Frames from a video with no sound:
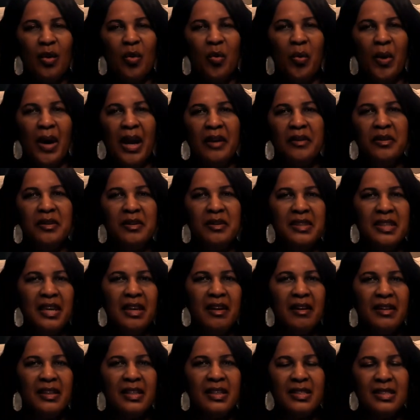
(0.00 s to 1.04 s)
while you're
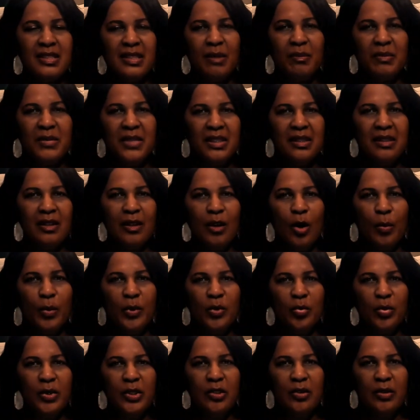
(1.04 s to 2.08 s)
there, get something to go
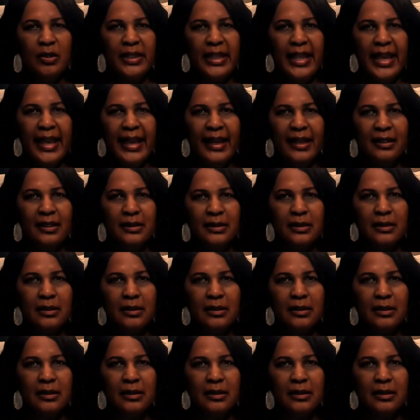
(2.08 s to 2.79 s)
between your legs.